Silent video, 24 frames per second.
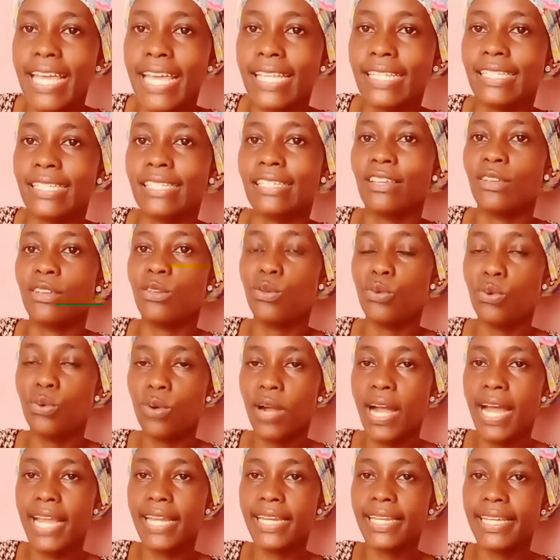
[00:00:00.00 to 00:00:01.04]
you can
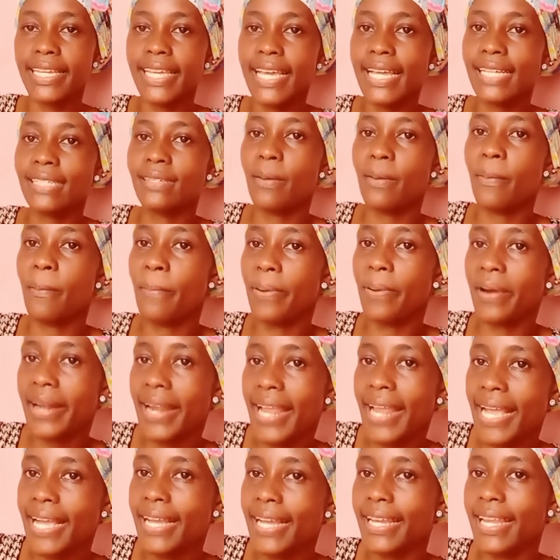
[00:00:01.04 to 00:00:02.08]
get
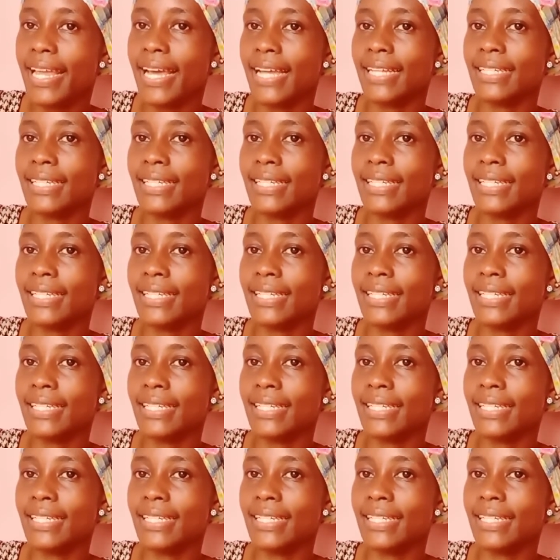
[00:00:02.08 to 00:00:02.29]
pregnant